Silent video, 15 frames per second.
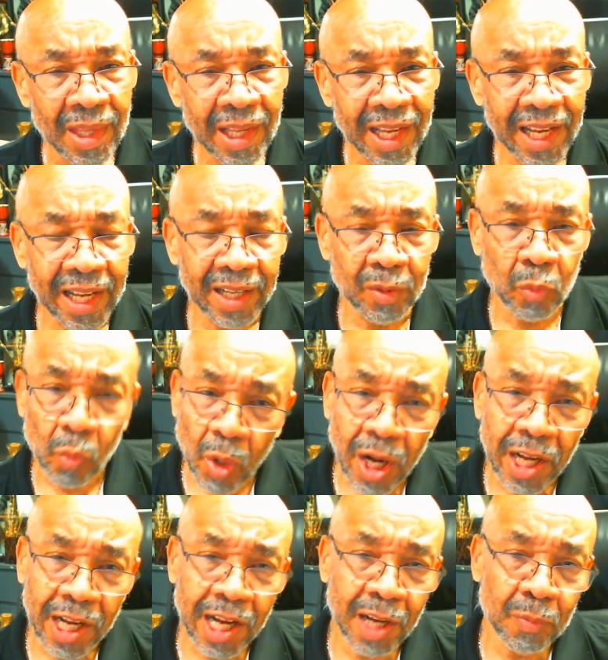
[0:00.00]
and
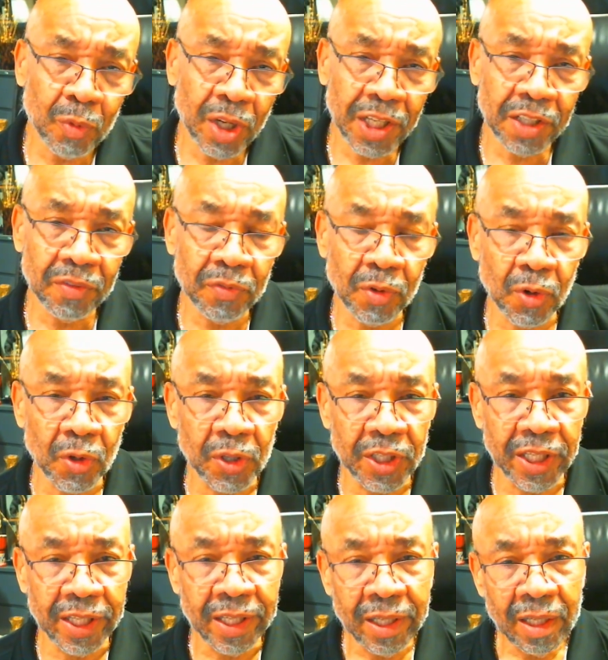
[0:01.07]
why I'm running for
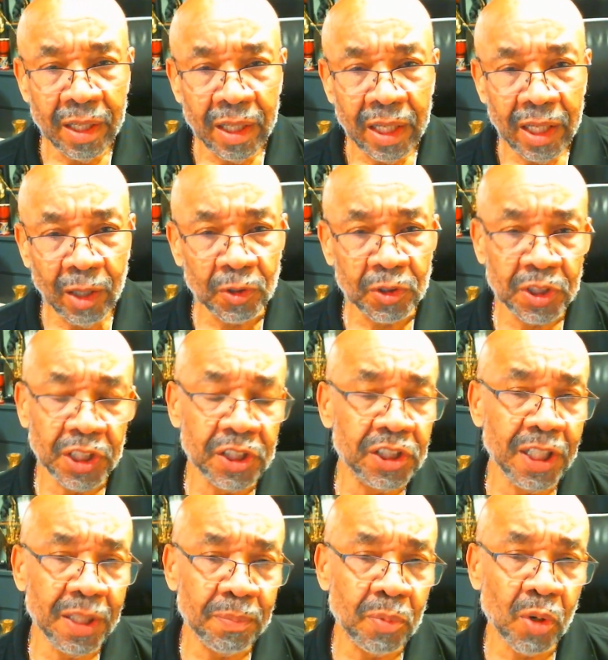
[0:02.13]
the
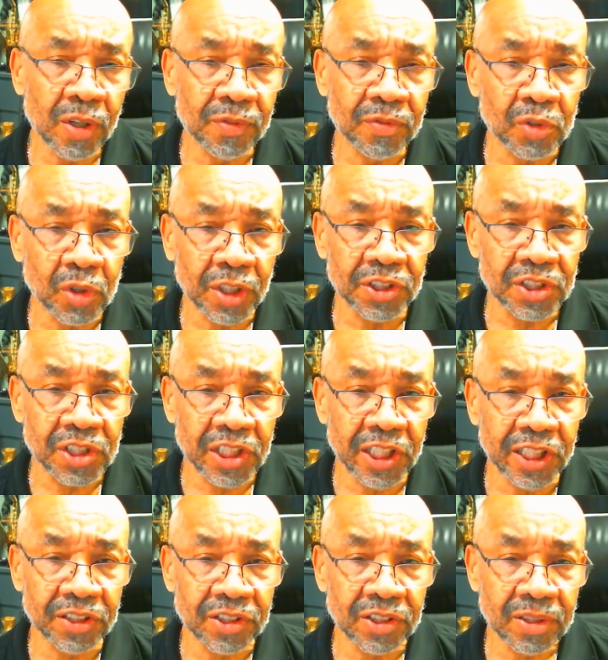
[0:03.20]
LCC Board of
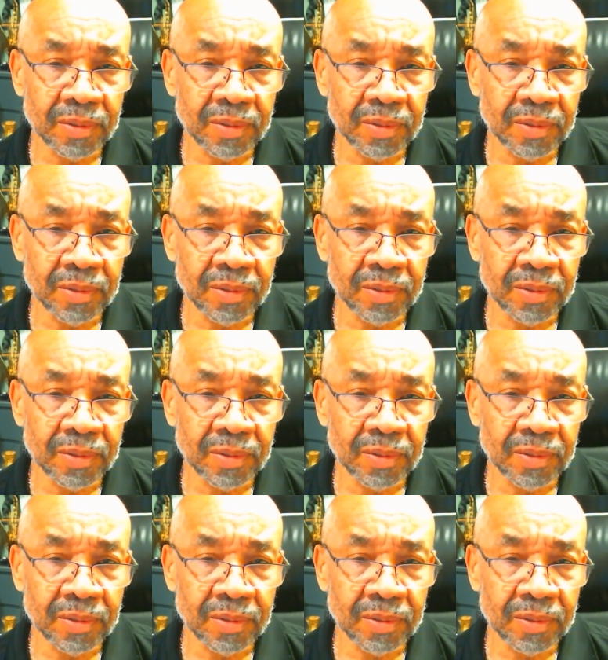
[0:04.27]
Trustees.